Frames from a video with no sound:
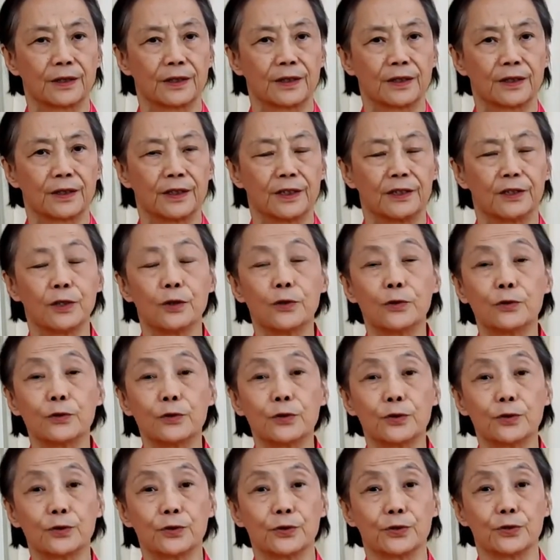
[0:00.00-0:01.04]
little
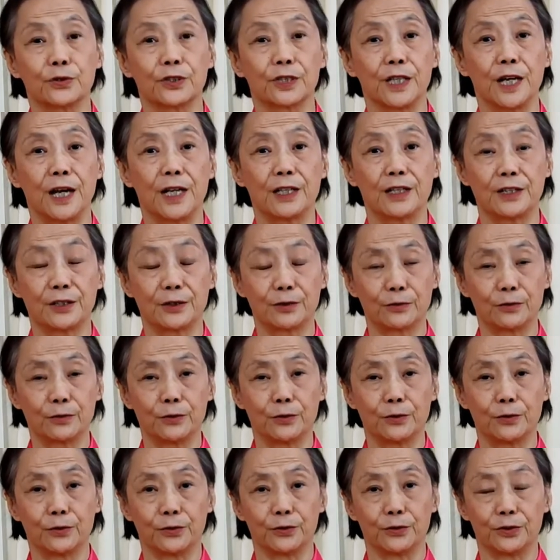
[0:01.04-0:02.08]
rules, Tai Chi
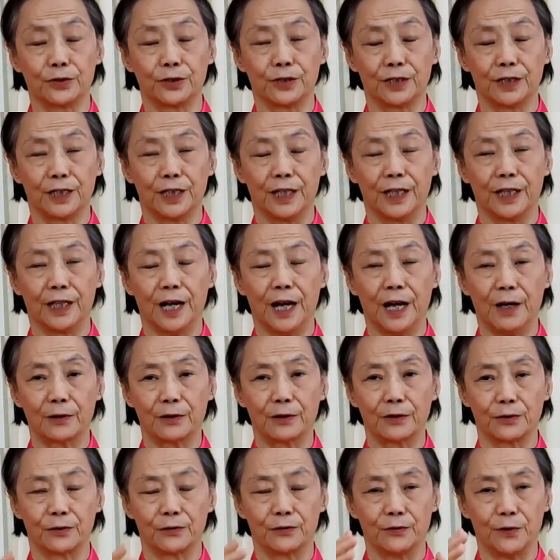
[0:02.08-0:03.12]
rules, and how
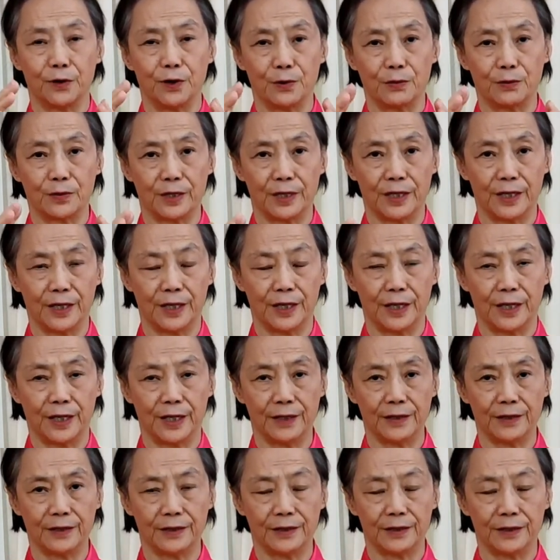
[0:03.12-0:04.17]
to form your
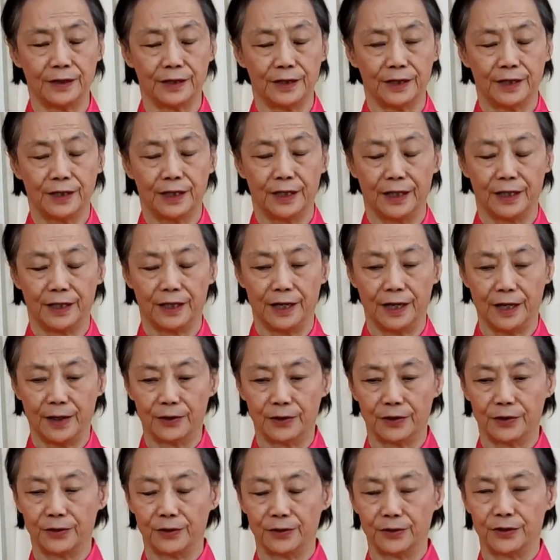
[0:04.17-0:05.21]
hands, and how do
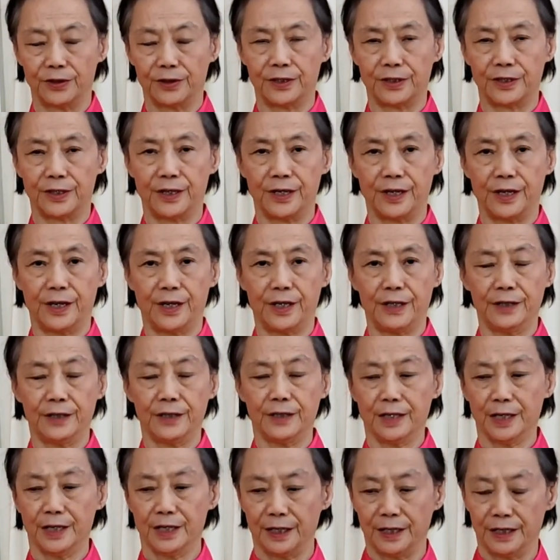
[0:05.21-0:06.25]
you stand,
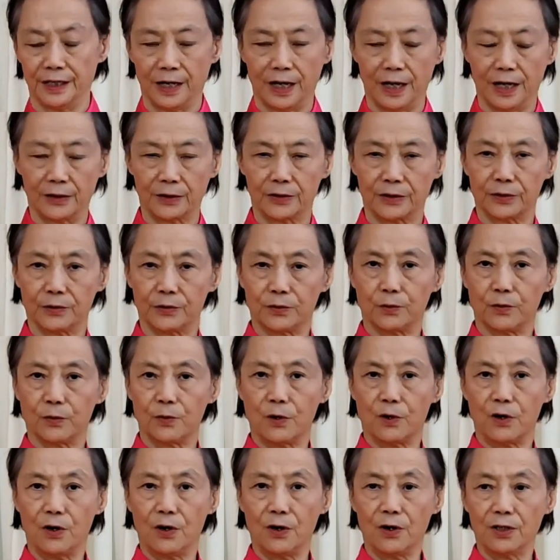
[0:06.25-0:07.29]
and how to
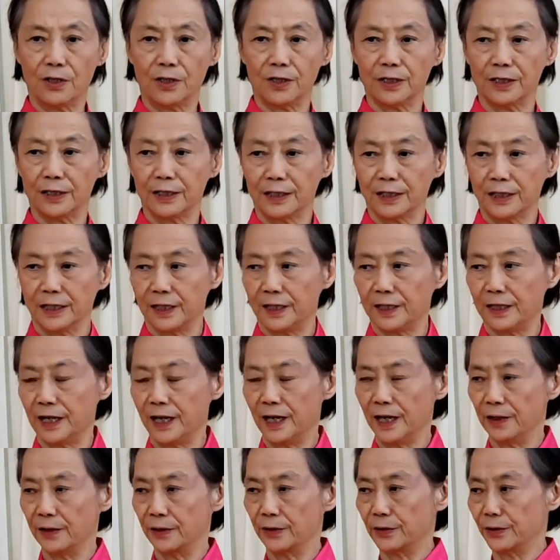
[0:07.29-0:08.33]
walk, and
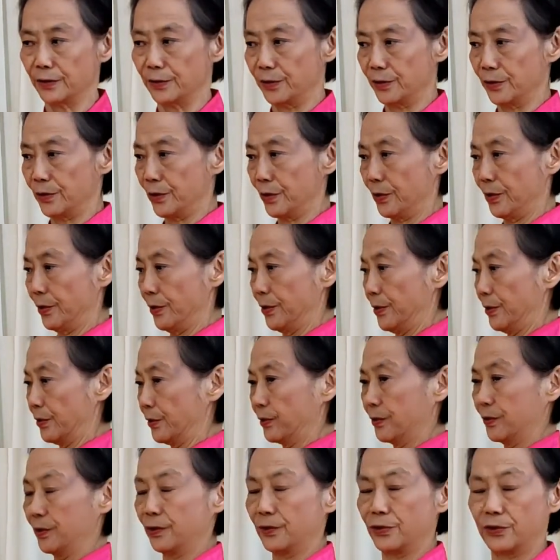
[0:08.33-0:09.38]
how to turn
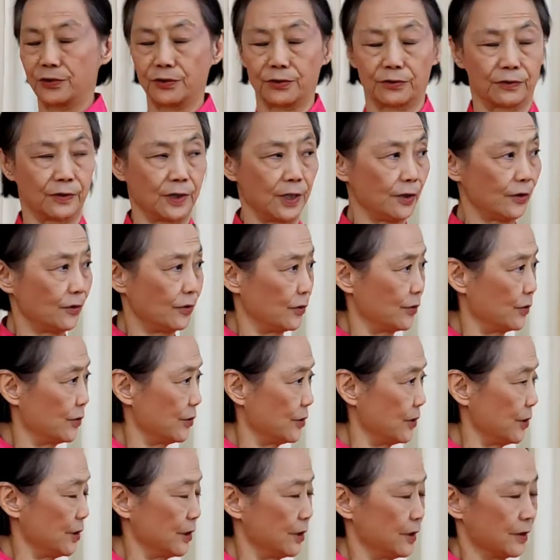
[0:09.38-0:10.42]
your
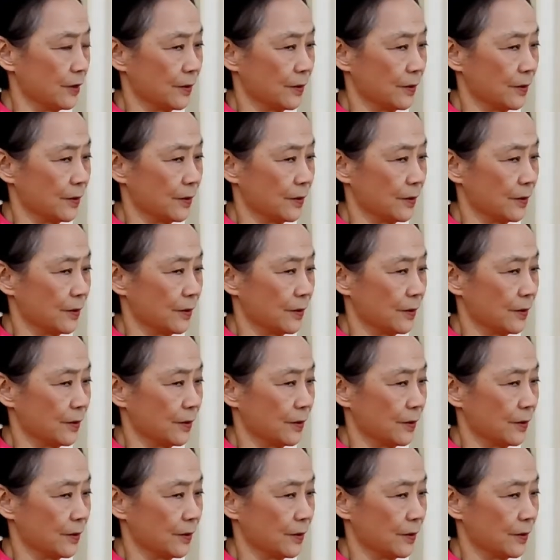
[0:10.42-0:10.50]
directions.